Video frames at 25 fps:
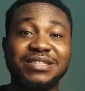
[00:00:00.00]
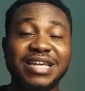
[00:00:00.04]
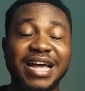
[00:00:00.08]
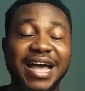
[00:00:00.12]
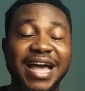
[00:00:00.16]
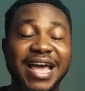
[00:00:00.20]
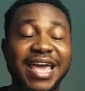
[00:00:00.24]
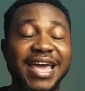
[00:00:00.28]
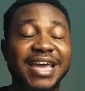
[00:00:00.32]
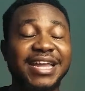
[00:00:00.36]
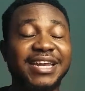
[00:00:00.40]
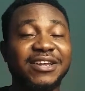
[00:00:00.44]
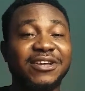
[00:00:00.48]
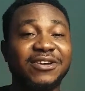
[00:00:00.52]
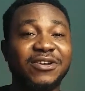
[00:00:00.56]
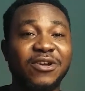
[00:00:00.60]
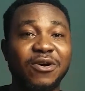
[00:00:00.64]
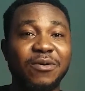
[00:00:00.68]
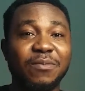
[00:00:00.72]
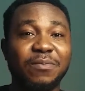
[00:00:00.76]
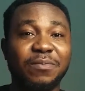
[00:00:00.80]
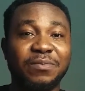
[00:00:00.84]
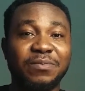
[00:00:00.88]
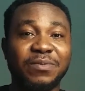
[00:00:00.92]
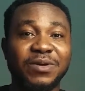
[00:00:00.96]
I ended
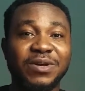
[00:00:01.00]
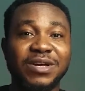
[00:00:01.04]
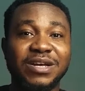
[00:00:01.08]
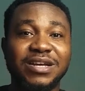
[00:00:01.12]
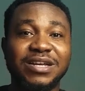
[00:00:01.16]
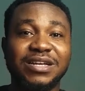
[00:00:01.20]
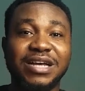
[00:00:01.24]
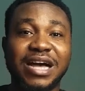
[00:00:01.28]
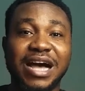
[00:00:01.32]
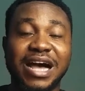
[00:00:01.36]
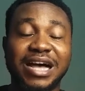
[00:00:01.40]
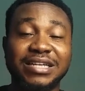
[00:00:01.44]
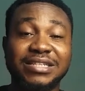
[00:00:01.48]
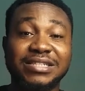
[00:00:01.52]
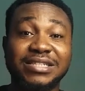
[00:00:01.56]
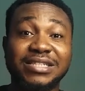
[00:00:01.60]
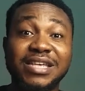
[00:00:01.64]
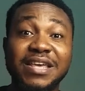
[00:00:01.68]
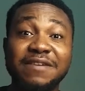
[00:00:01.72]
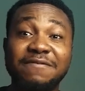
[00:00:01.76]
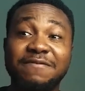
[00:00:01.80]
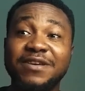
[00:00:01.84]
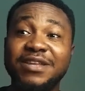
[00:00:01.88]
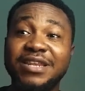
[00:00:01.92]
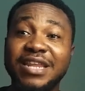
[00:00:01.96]
up
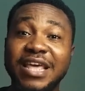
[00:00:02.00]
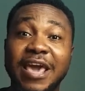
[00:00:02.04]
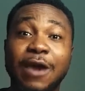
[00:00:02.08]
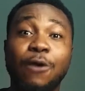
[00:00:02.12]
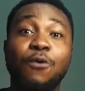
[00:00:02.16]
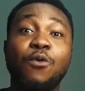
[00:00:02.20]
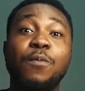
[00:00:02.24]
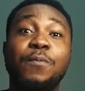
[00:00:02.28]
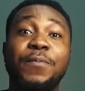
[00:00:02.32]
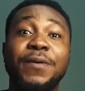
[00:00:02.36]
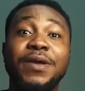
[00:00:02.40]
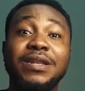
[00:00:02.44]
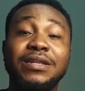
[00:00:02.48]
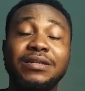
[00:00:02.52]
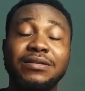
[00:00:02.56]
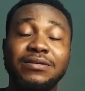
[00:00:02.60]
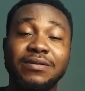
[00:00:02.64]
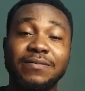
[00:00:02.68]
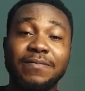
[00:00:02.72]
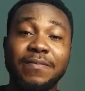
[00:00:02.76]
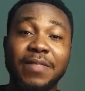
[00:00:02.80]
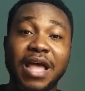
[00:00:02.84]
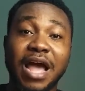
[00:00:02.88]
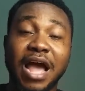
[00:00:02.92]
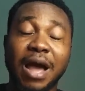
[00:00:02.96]
saving a
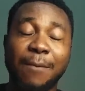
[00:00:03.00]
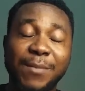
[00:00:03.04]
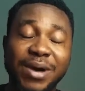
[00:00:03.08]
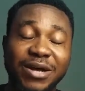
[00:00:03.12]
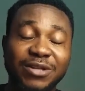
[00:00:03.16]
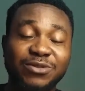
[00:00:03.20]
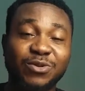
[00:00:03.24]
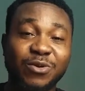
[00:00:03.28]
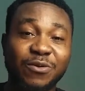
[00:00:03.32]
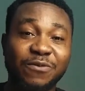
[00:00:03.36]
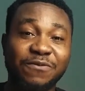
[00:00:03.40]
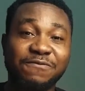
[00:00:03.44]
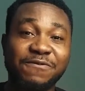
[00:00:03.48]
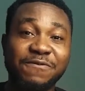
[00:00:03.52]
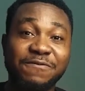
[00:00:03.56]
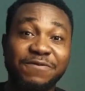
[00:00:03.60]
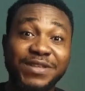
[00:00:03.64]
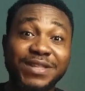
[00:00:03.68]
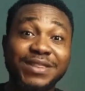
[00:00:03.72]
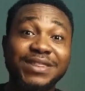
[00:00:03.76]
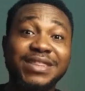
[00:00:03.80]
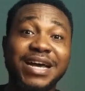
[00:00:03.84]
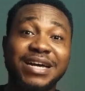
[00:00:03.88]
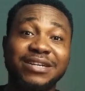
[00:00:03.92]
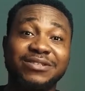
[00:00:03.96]
whopping amount of
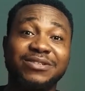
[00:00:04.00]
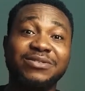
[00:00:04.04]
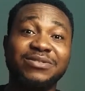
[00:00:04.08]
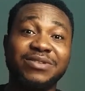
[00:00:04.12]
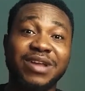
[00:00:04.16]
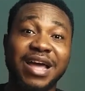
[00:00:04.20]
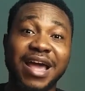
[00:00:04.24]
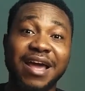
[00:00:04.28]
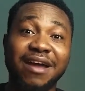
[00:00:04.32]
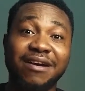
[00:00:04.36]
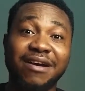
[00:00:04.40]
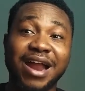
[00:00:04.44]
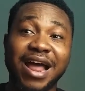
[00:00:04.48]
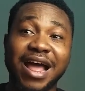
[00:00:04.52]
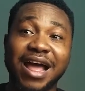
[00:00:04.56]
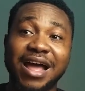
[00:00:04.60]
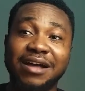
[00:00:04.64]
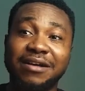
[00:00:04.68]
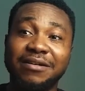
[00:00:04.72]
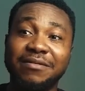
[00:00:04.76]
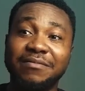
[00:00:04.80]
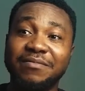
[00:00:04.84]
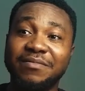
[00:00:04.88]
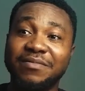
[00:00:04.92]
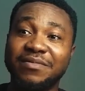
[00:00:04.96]
15,000
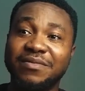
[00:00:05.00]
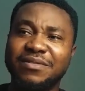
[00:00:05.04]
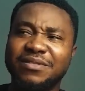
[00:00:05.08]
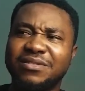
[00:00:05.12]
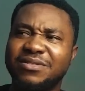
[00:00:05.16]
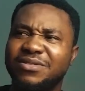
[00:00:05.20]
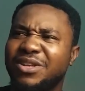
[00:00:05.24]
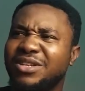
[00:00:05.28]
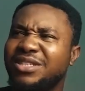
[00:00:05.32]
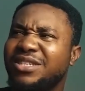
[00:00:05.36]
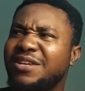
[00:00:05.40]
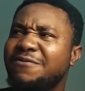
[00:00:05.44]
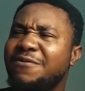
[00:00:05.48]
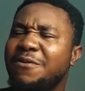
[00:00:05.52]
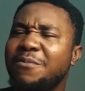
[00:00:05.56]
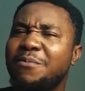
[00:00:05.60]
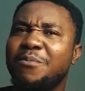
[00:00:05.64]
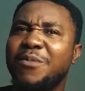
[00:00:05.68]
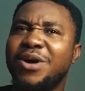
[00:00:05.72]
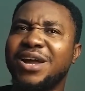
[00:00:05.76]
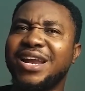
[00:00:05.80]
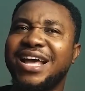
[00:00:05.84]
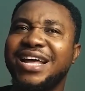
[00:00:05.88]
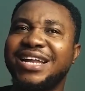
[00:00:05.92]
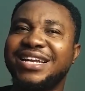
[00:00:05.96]
naira. Not even
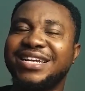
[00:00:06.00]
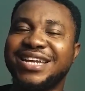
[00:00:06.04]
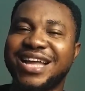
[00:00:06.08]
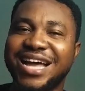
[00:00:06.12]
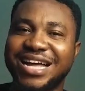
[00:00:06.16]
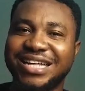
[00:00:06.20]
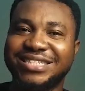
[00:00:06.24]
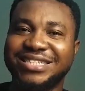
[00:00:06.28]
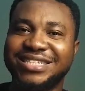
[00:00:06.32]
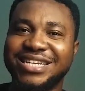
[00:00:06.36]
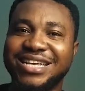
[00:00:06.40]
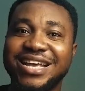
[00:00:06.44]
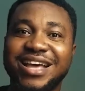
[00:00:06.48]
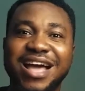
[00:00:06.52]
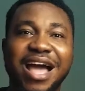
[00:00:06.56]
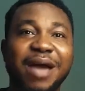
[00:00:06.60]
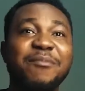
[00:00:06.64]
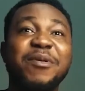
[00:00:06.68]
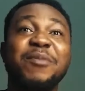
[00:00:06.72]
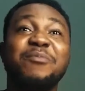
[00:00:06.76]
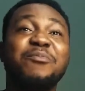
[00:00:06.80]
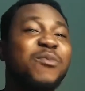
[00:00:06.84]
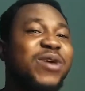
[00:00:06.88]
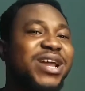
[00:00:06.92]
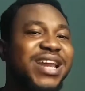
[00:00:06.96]
more than that. I
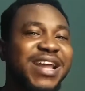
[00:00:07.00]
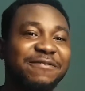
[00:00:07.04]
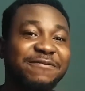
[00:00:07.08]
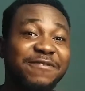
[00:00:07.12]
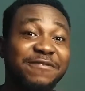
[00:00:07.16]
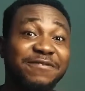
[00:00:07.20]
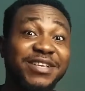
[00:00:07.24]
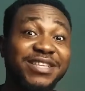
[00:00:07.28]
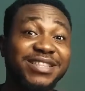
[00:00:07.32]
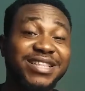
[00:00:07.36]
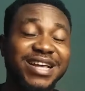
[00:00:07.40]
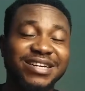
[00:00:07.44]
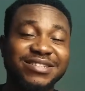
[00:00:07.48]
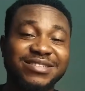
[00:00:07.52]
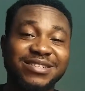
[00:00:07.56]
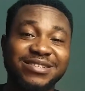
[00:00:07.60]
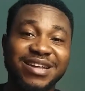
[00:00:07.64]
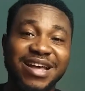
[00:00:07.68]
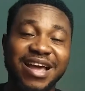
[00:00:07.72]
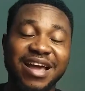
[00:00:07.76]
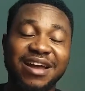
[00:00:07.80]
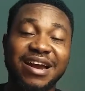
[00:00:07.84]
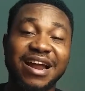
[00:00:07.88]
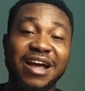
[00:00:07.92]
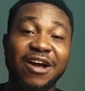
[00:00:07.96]
mean, more than 15,000
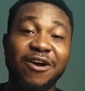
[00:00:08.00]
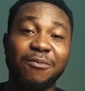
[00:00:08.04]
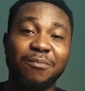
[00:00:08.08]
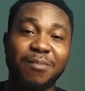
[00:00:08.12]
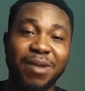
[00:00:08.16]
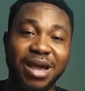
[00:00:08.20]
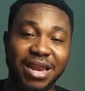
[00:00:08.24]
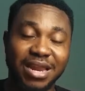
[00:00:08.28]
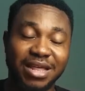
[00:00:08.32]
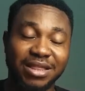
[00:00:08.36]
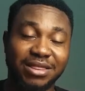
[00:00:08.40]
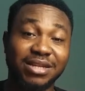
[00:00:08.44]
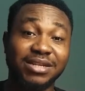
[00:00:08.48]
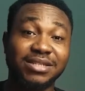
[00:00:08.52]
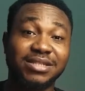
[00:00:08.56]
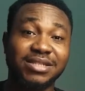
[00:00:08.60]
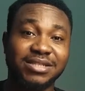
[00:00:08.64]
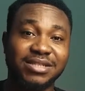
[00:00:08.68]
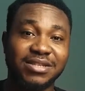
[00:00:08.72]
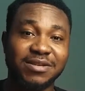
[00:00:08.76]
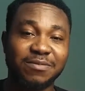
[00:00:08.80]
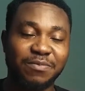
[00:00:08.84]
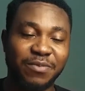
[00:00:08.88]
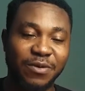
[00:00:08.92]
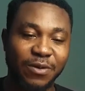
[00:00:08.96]
naira on my
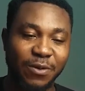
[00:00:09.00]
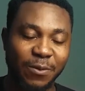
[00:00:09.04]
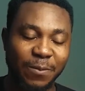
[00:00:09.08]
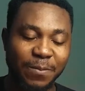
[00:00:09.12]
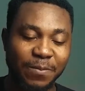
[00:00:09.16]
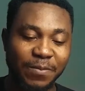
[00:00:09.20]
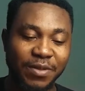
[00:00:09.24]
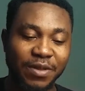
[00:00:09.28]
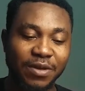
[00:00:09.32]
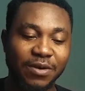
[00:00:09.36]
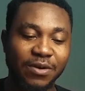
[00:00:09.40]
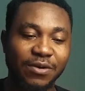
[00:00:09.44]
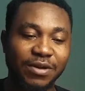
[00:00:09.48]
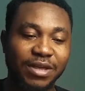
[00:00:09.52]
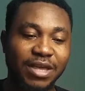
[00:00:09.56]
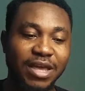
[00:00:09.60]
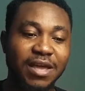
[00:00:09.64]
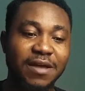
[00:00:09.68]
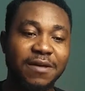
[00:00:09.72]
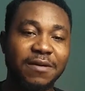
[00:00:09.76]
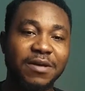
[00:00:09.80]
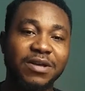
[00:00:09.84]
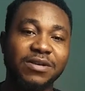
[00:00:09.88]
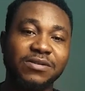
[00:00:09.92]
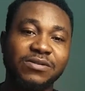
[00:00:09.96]
electricity bill.
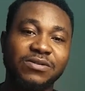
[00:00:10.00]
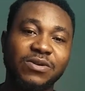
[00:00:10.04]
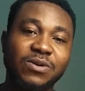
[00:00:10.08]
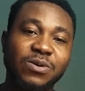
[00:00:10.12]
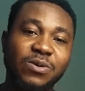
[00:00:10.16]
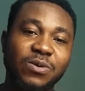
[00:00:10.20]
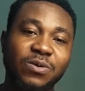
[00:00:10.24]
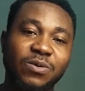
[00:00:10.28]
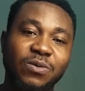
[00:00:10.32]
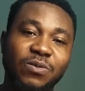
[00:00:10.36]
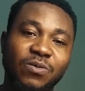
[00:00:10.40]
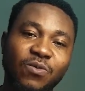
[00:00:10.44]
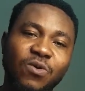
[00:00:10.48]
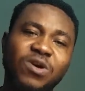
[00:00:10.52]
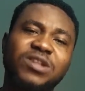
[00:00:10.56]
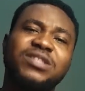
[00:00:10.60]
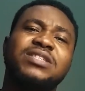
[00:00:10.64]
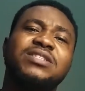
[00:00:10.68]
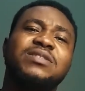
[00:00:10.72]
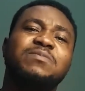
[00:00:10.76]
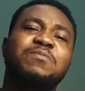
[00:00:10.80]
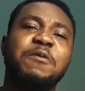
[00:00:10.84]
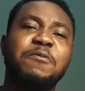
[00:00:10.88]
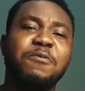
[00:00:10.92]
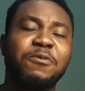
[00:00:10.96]
Okay, so what
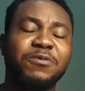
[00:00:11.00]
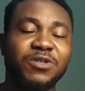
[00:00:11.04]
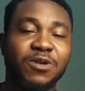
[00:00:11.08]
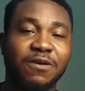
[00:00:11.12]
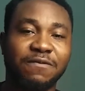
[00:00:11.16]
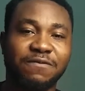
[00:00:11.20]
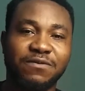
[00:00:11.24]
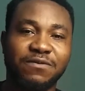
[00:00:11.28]
is the purpose of